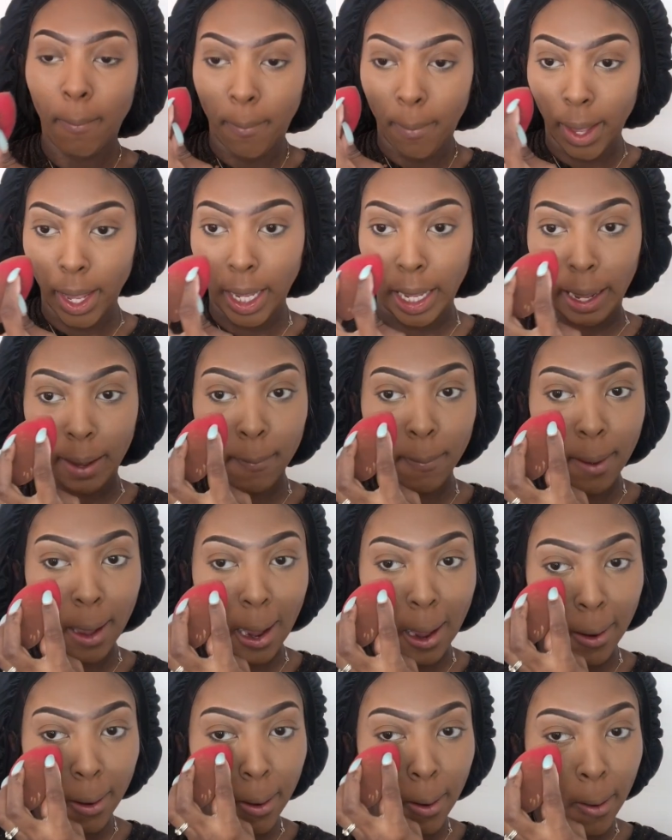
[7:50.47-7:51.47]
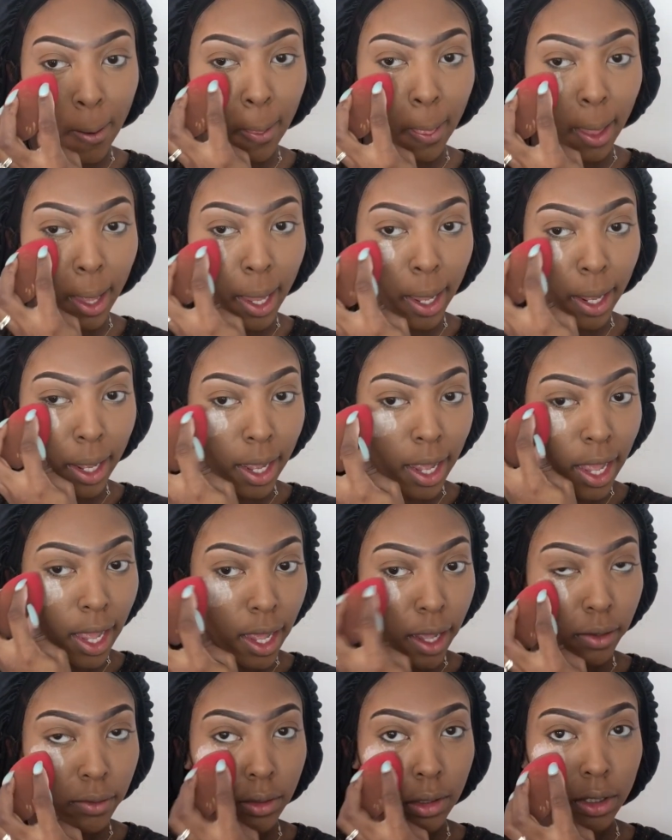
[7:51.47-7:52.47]
baking powder. Like, I
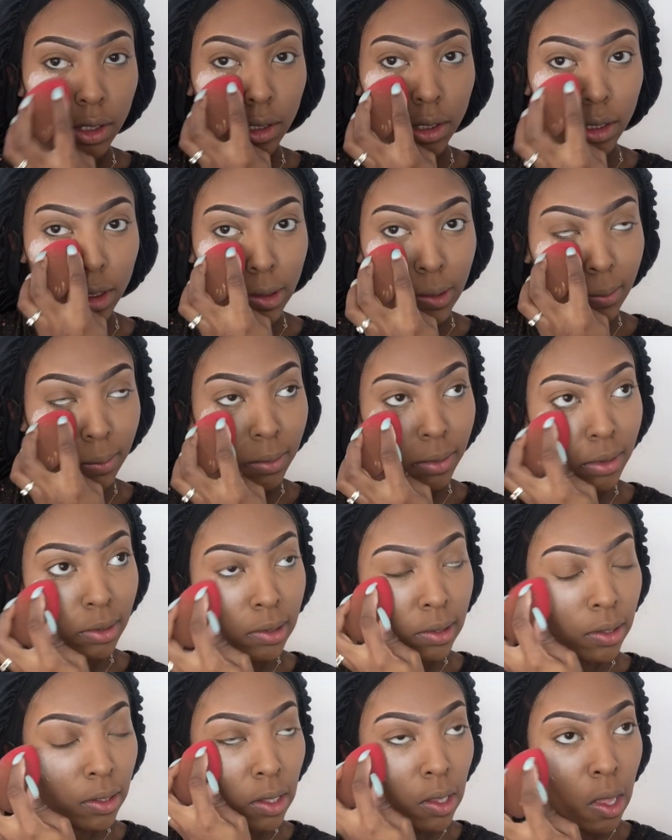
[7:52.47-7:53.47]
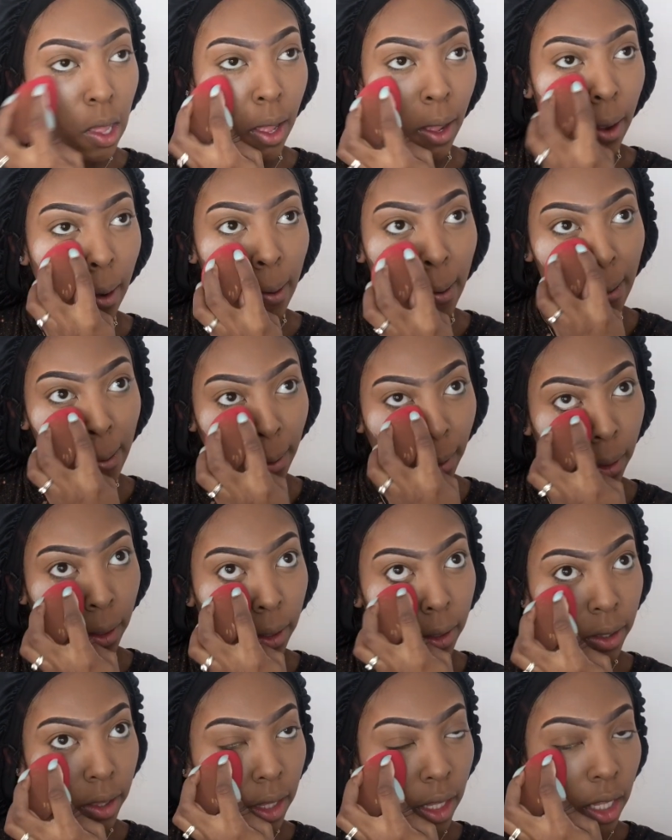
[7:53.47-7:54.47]
have some
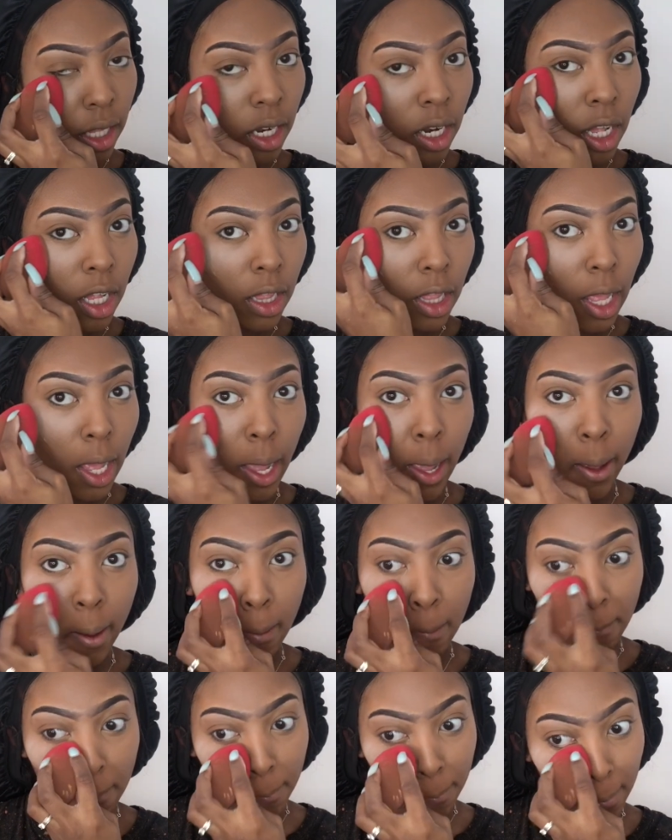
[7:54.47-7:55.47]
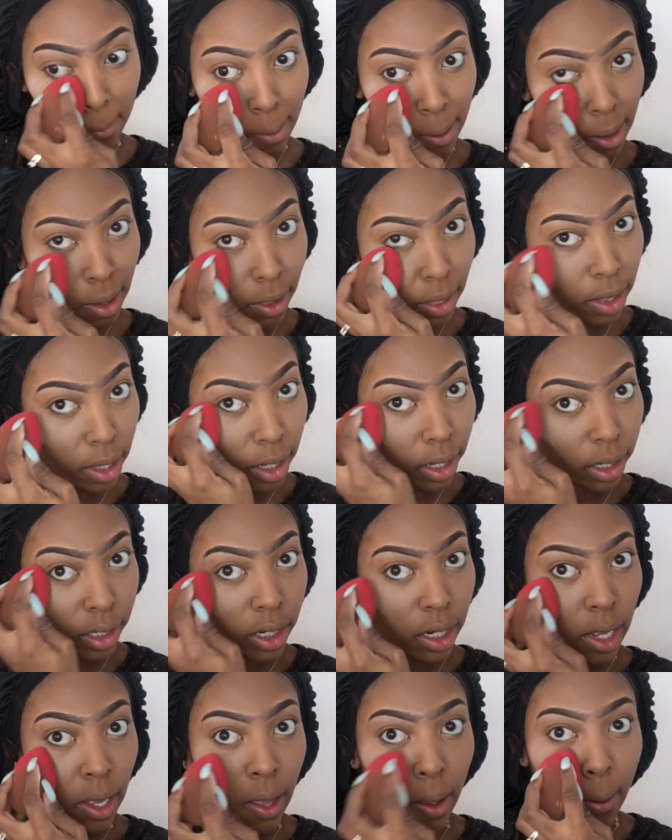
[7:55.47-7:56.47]
that I like, but
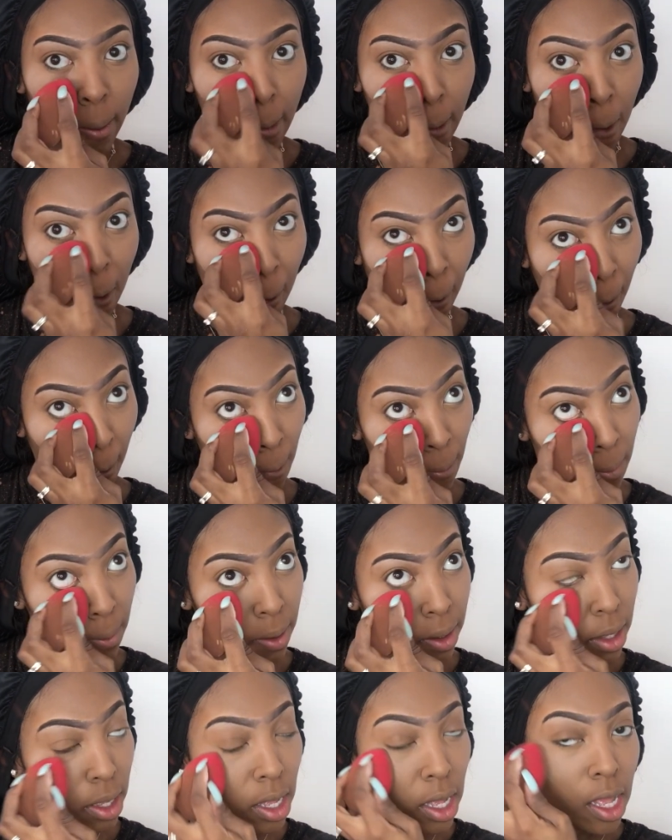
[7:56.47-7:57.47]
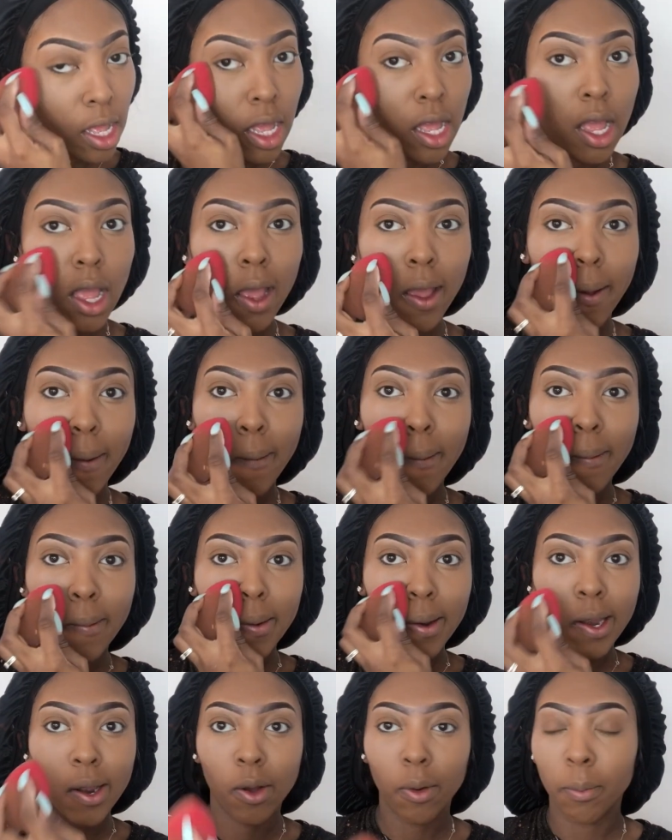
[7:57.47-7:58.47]
like not, I
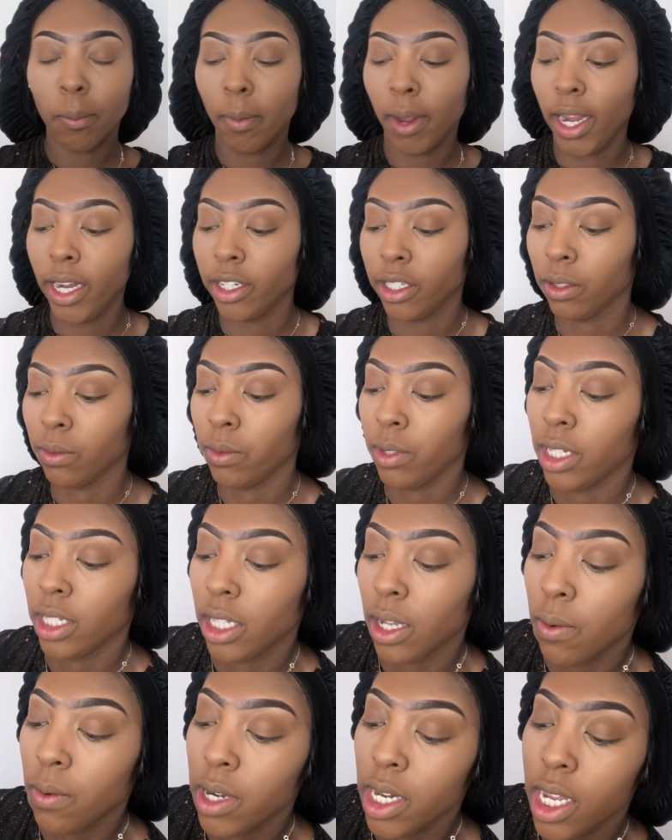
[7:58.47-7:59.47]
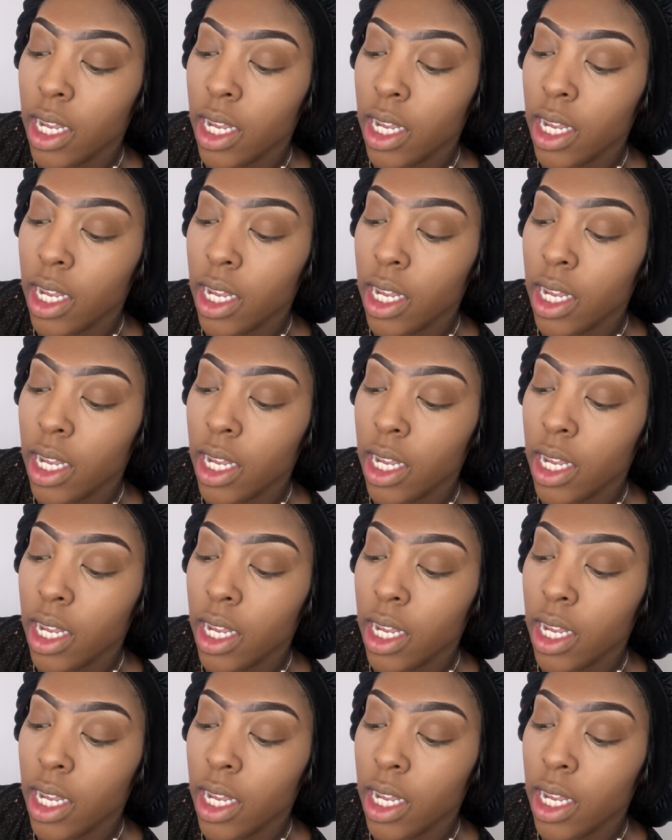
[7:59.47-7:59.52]
don't know, major ones. I